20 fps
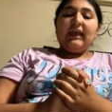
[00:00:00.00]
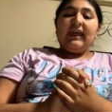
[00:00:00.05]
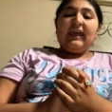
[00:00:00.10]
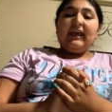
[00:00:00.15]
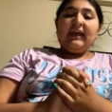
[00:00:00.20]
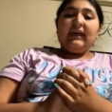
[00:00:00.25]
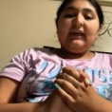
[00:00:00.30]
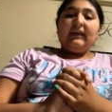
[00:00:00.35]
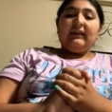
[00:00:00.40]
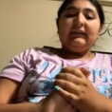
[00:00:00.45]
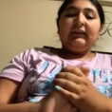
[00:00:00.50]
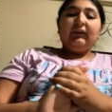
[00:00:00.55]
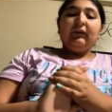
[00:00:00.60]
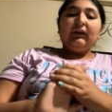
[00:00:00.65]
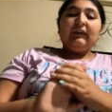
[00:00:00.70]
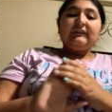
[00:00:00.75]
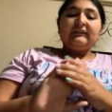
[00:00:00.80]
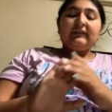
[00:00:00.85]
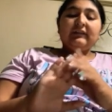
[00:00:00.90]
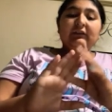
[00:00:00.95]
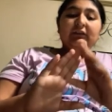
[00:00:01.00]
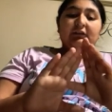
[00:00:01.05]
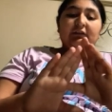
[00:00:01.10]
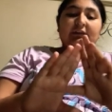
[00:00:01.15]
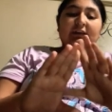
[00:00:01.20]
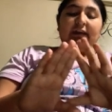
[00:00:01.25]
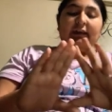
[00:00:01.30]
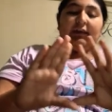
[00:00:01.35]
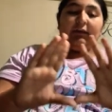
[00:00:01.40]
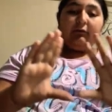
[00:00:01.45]
and you guys could
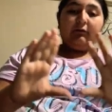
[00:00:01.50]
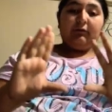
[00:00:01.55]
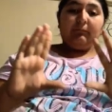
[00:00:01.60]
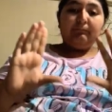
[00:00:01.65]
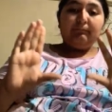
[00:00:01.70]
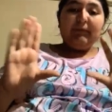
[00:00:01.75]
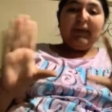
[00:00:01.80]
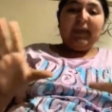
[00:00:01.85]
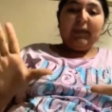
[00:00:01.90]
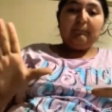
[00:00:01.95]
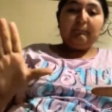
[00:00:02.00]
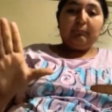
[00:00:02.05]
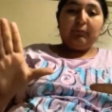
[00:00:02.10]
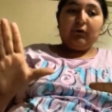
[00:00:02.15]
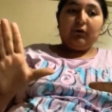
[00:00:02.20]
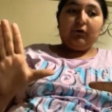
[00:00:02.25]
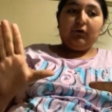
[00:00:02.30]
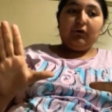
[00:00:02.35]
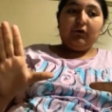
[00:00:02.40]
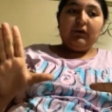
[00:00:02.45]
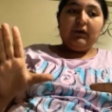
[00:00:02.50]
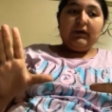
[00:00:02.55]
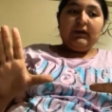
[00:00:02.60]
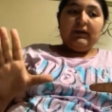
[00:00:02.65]
look at your paper.